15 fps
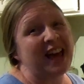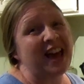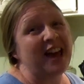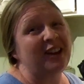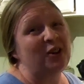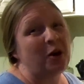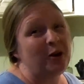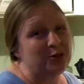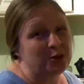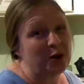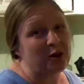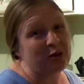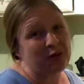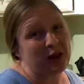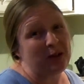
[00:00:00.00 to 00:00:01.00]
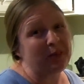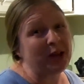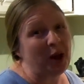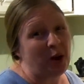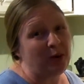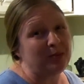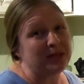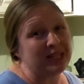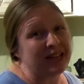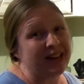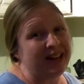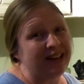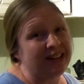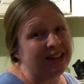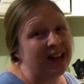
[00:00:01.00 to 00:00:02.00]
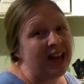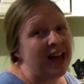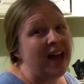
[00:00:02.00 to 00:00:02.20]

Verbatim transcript: at Ozark Family Homestead